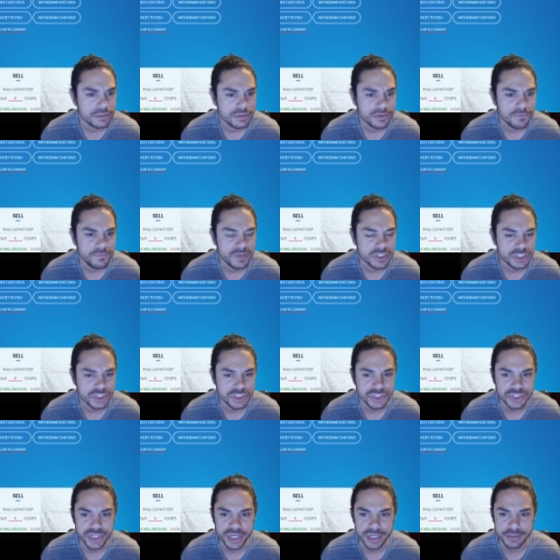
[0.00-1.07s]
Fish and
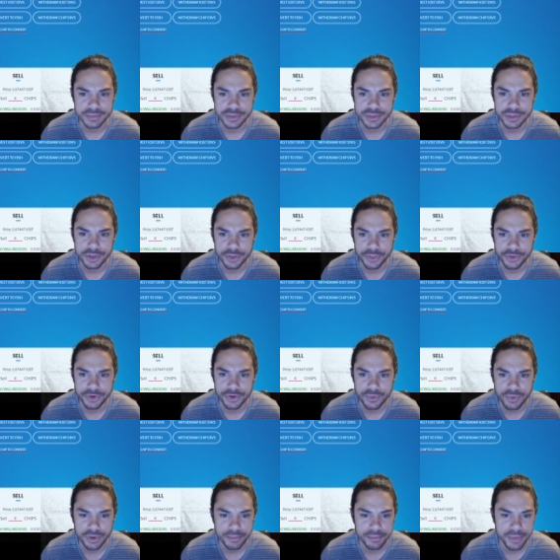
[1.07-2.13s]
Chips,
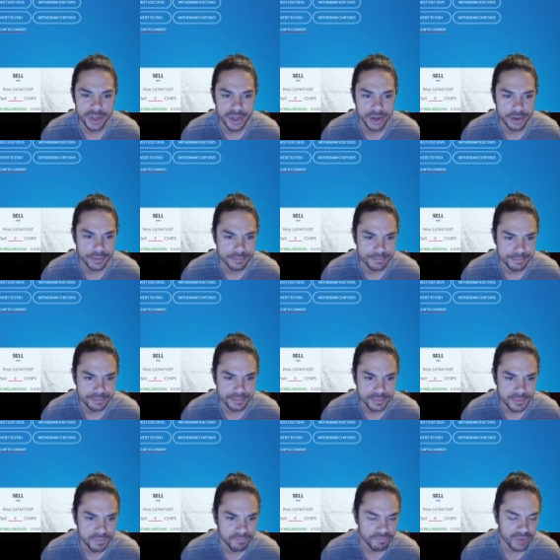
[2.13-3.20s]
thirty-one mil
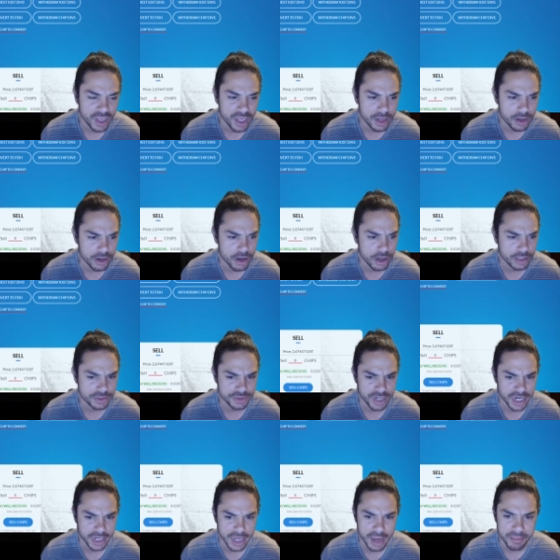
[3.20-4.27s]
in the
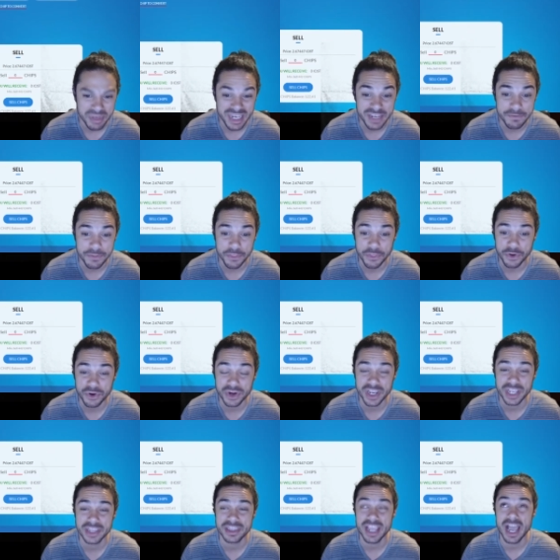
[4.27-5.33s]
contract. I believe
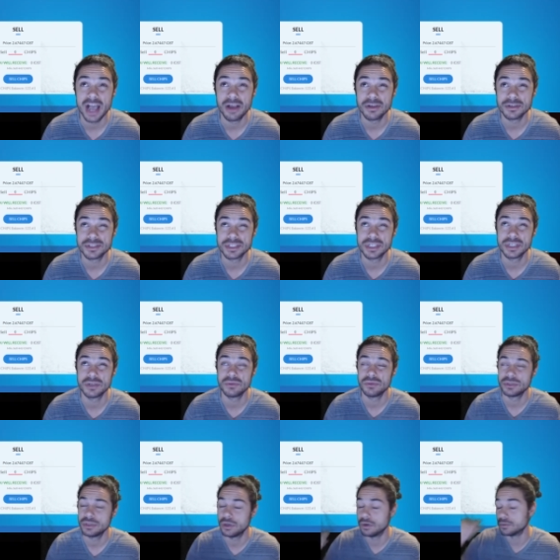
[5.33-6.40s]
thirty
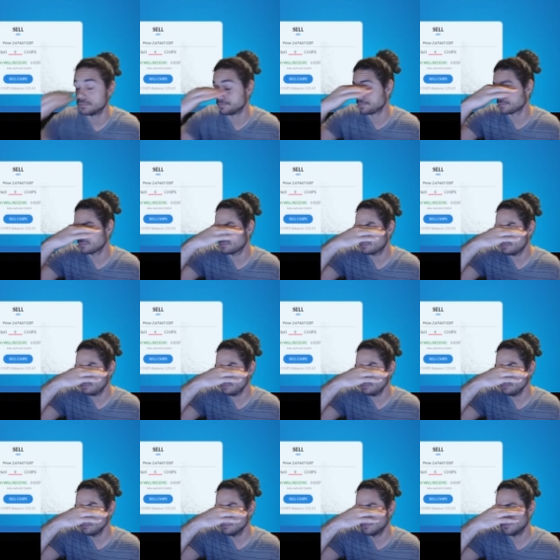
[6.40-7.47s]
thousand, no,
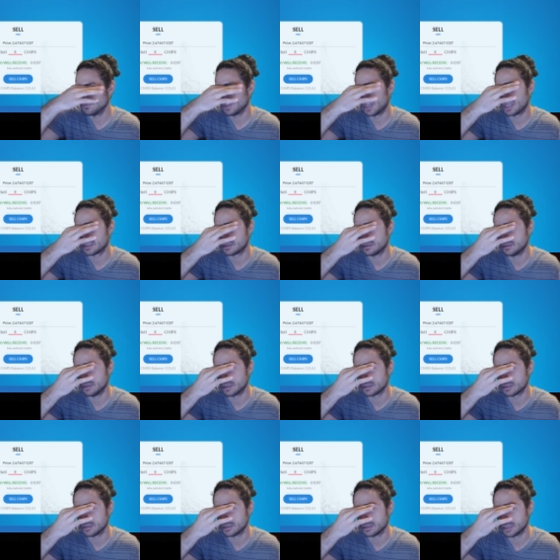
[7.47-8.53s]
Not, not
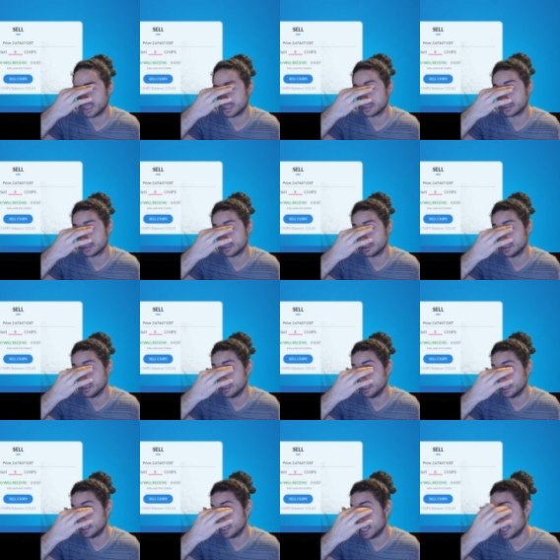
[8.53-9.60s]
thirty thousand.
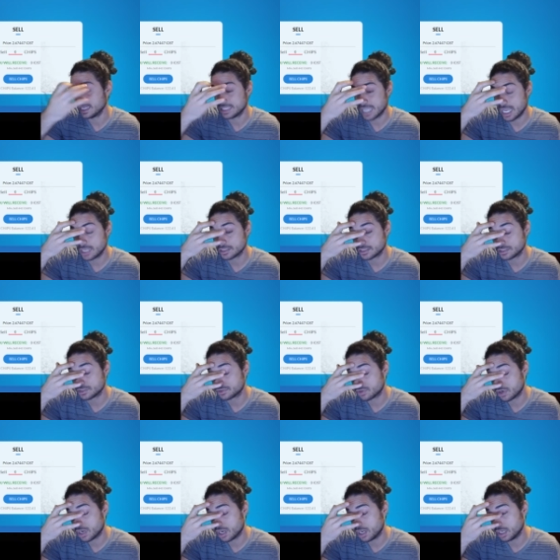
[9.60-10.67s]
nine thousand
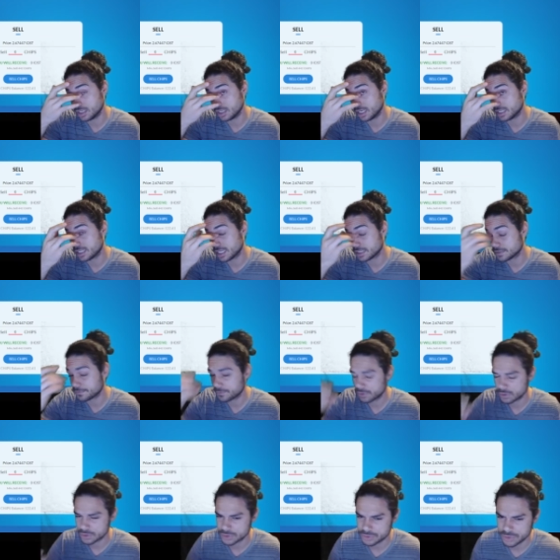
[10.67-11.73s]
Tron, nine thousand four
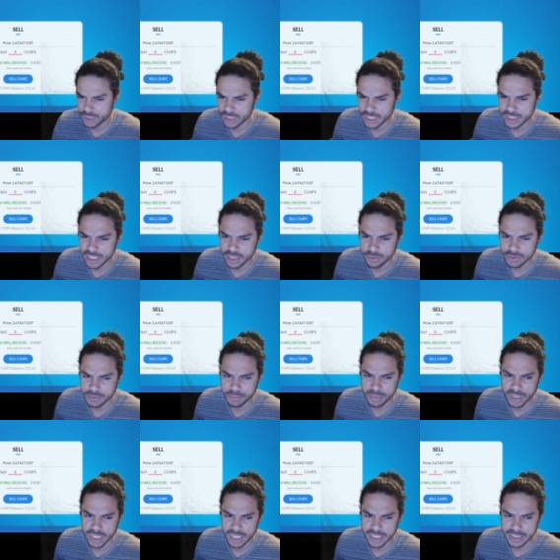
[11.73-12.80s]
hundred Tron, I think was
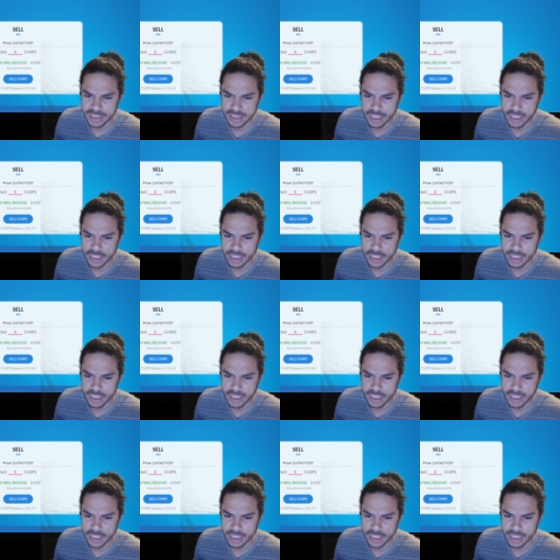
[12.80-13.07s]
placed